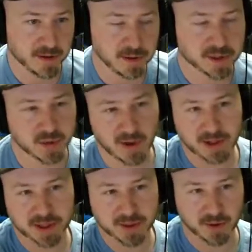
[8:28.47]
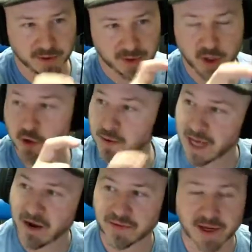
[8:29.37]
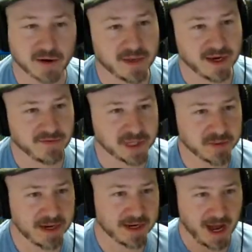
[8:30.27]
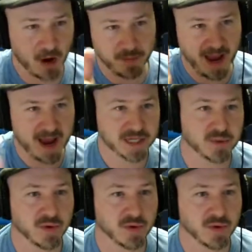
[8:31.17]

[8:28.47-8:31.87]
squares or cubes out there that have expanded out past